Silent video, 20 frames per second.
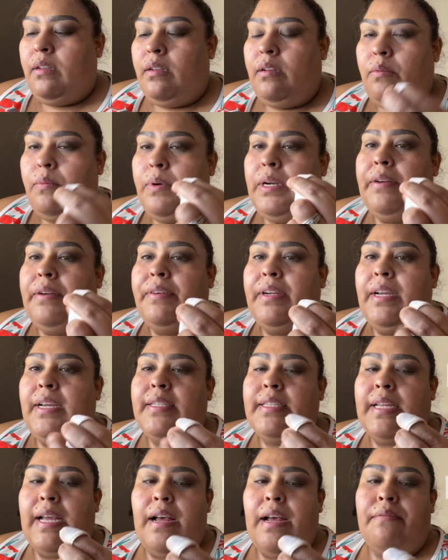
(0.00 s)
whatever you
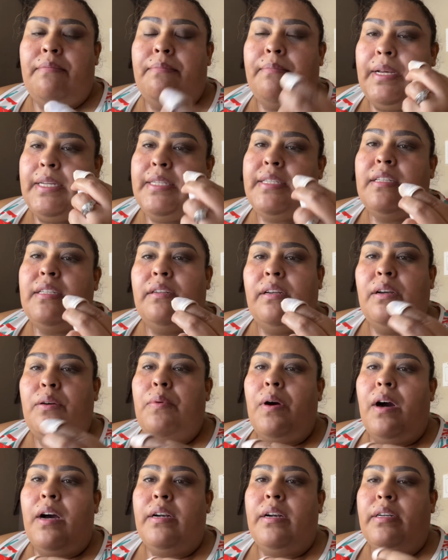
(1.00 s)
guys have, micellar
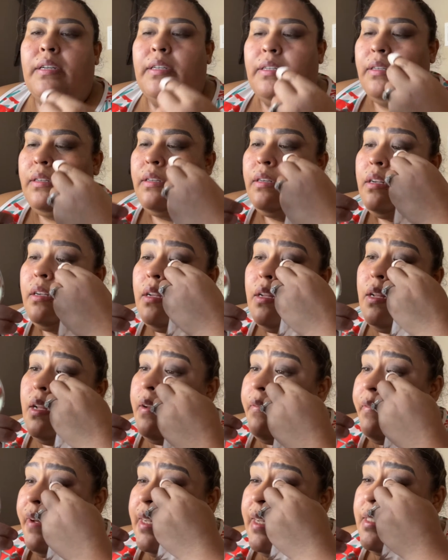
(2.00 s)
water,
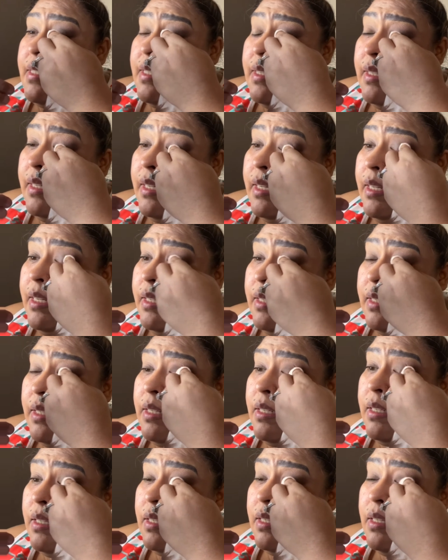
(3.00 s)
Vaseline,
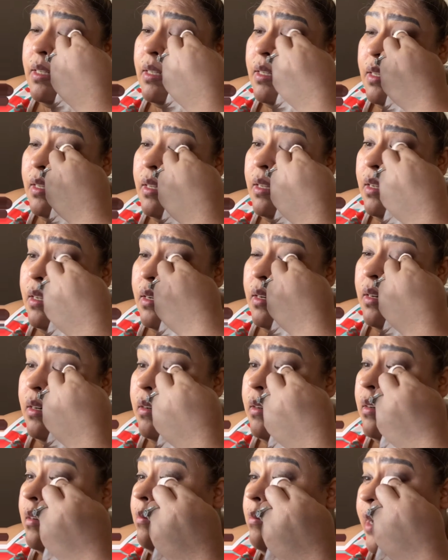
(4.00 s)

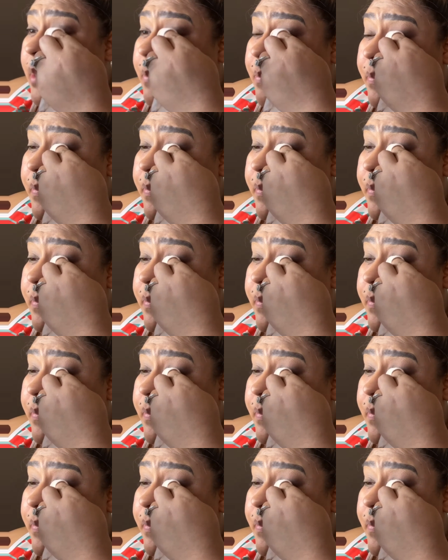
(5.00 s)
or a wipe.